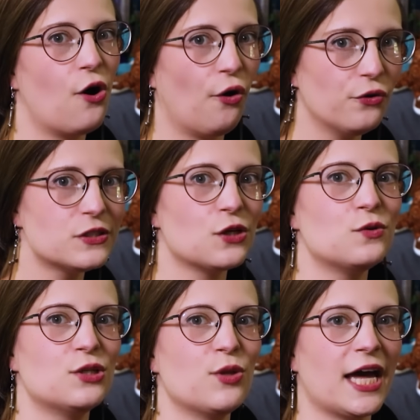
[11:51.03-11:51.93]
also
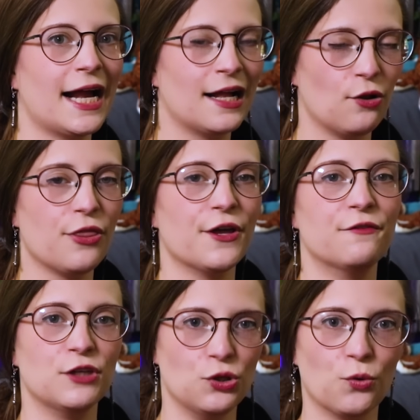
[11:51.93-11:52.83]
to the health
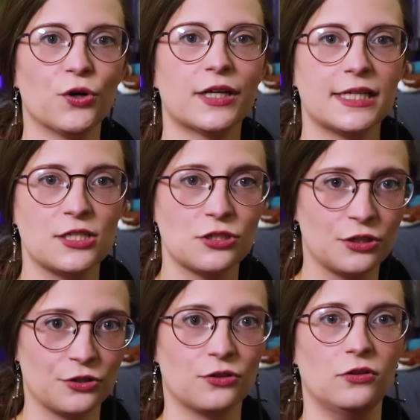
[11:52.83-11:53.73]
of your
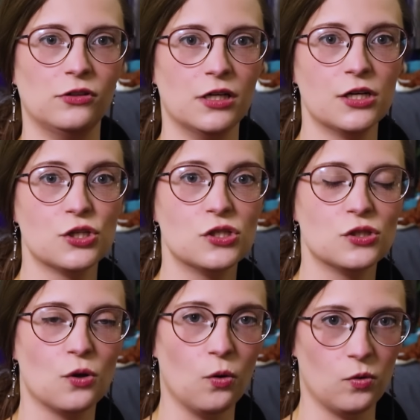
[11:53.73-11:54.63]
eternal
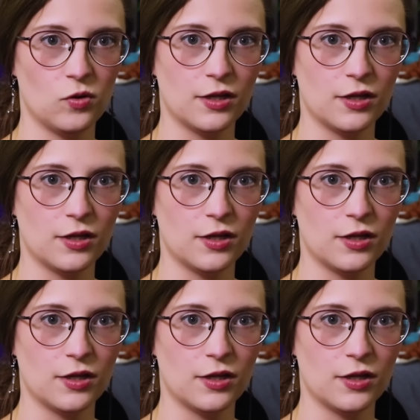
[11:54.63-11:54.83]
soul.